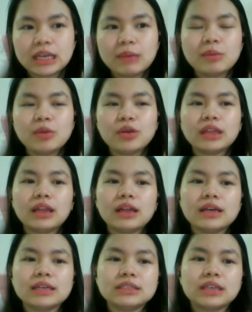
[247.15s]
Maybe you can tell
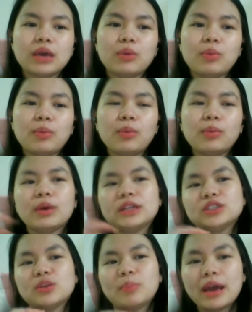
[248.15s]
us, okay, what's
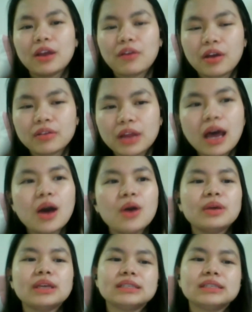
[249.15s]
your background now?
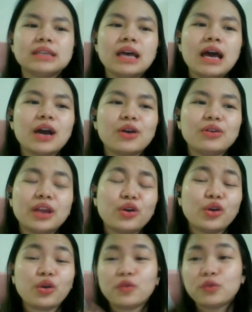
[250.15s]
Is Hakoneko
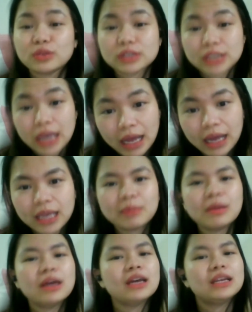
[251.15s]
your full time?
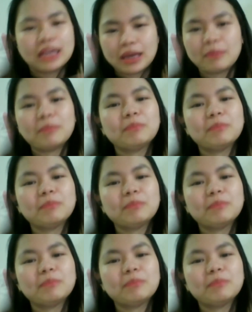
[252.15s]
Yeah.